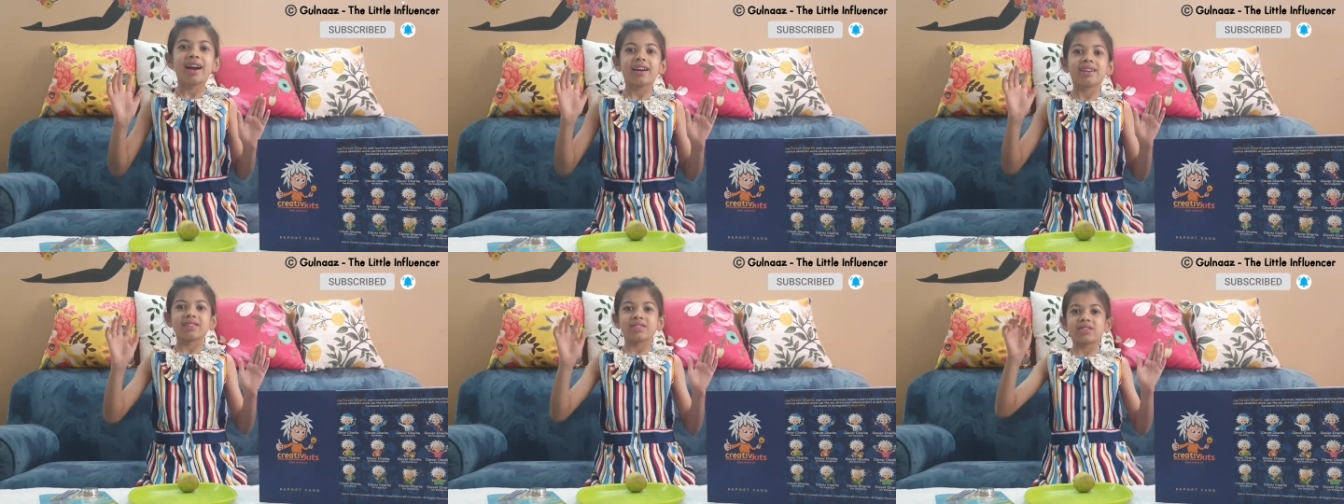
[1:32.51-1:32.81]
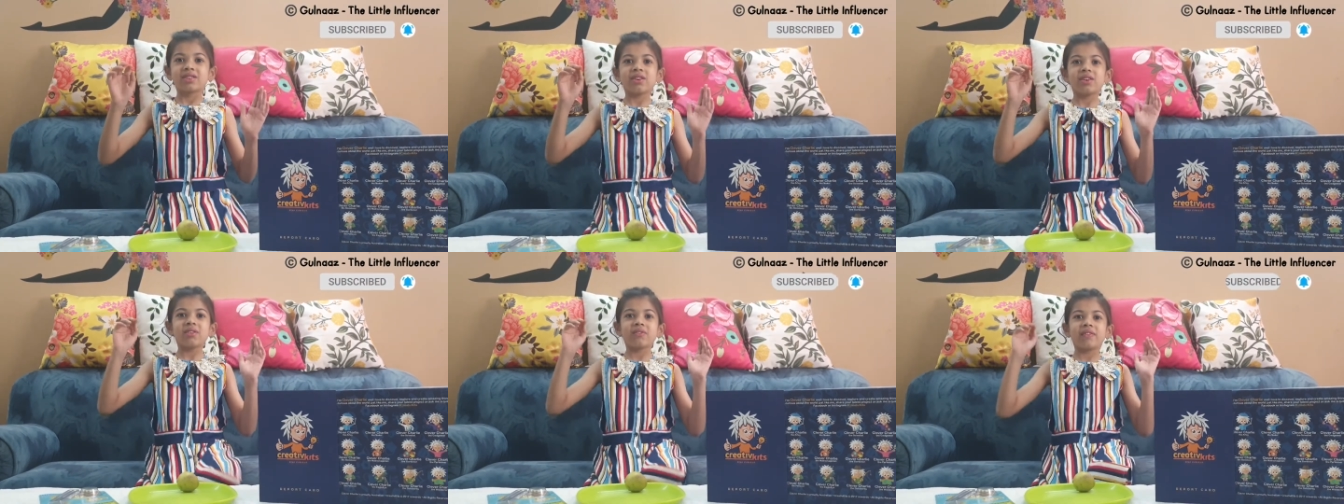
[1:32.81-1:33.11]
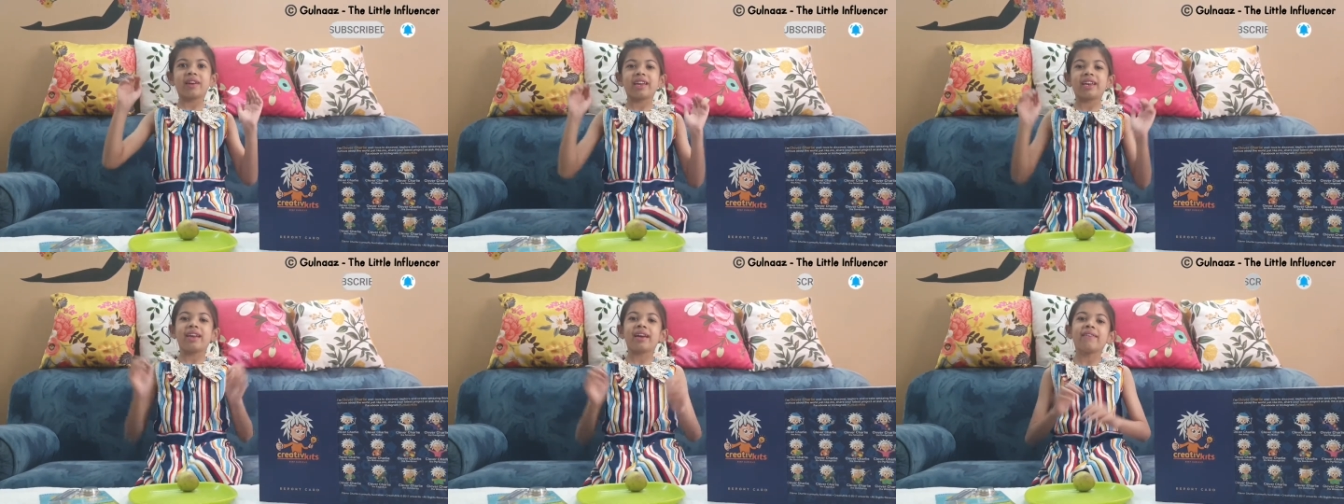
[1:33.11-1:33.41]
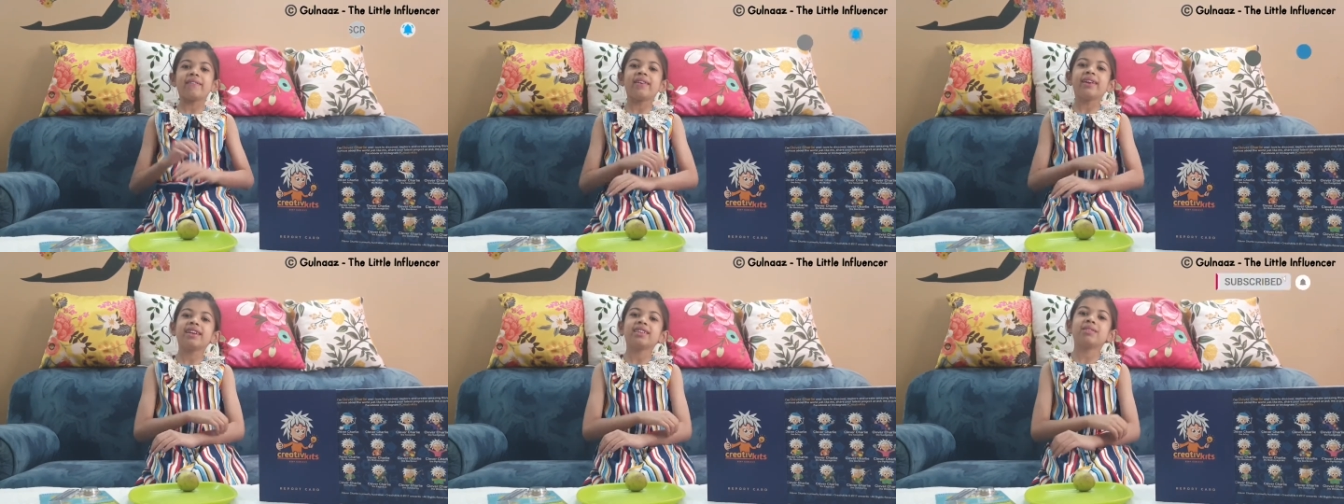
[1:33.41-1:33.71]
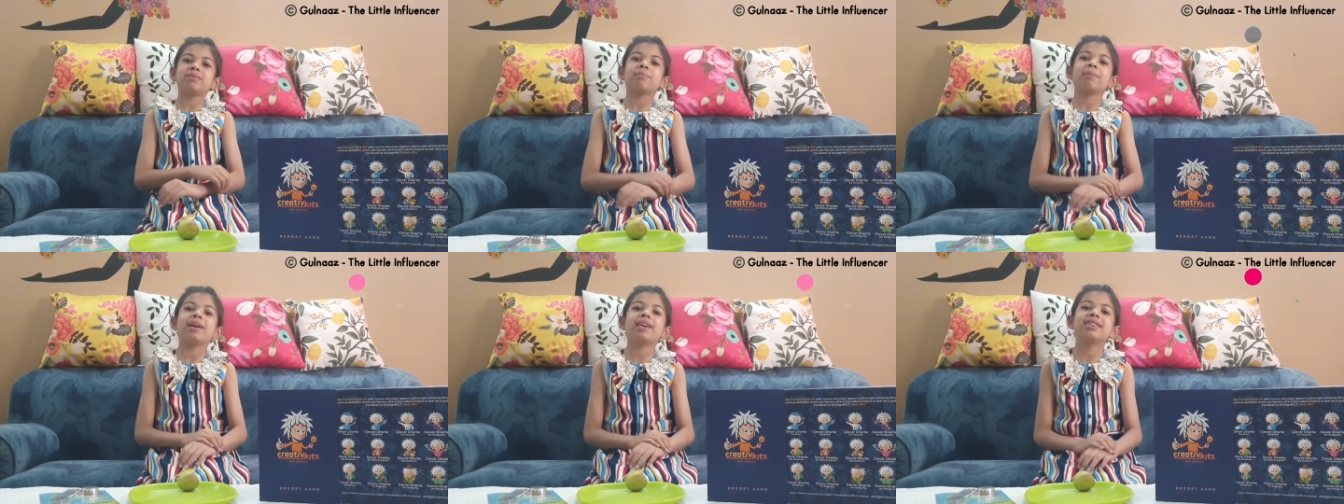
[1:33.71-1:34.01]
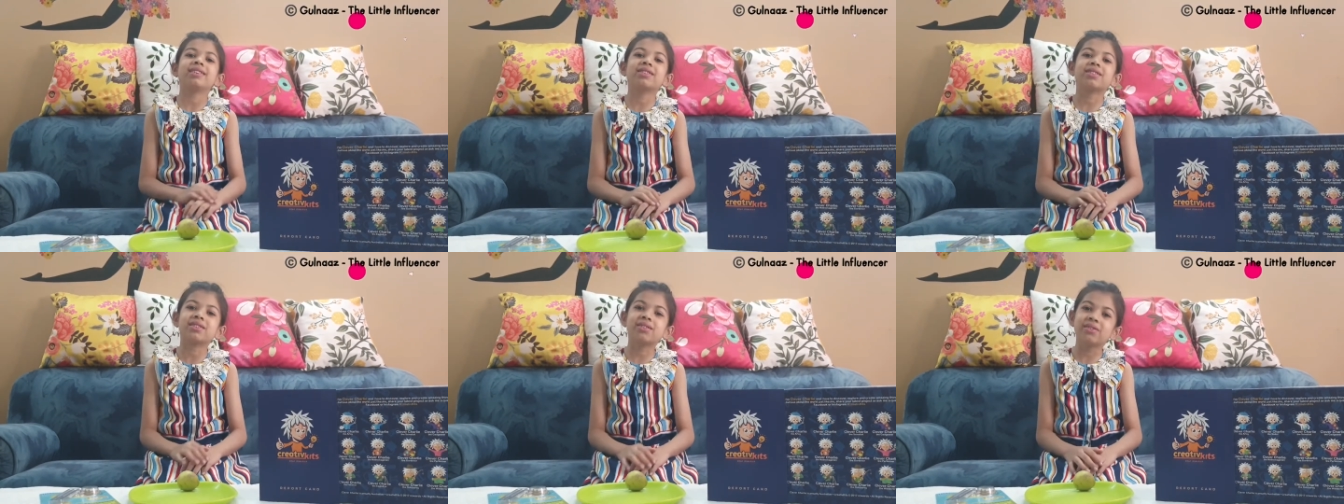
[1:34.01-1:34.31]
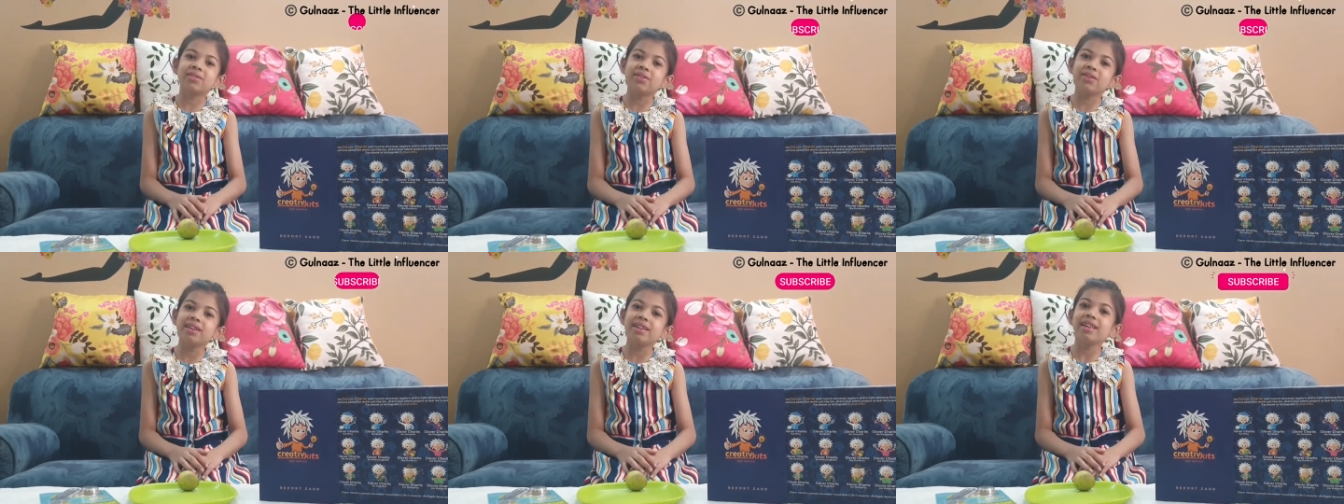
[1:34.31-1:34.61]
So whenever it's my
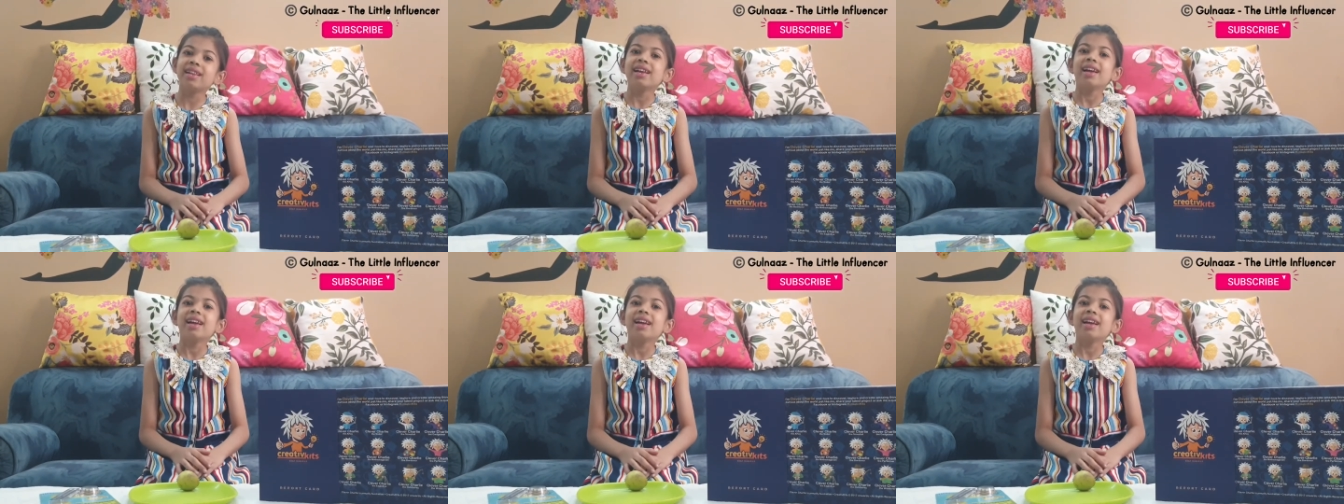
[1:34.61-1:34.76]
school,